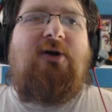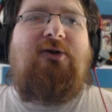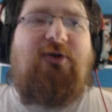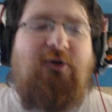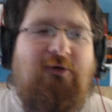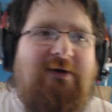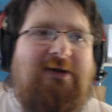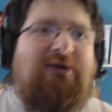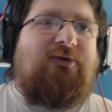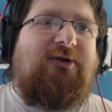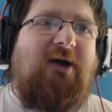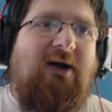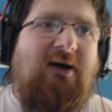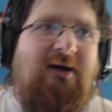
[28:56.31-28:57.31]
During your
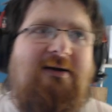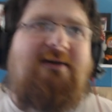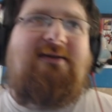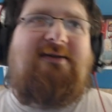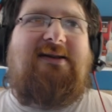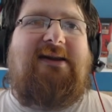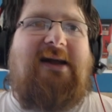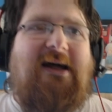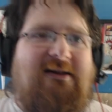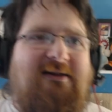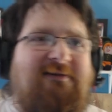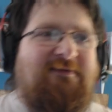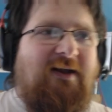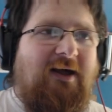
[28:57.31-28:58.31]
turn, Sid
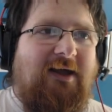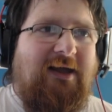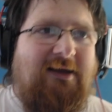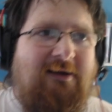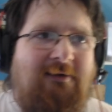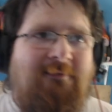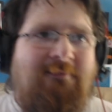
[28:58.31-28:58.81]
has flying,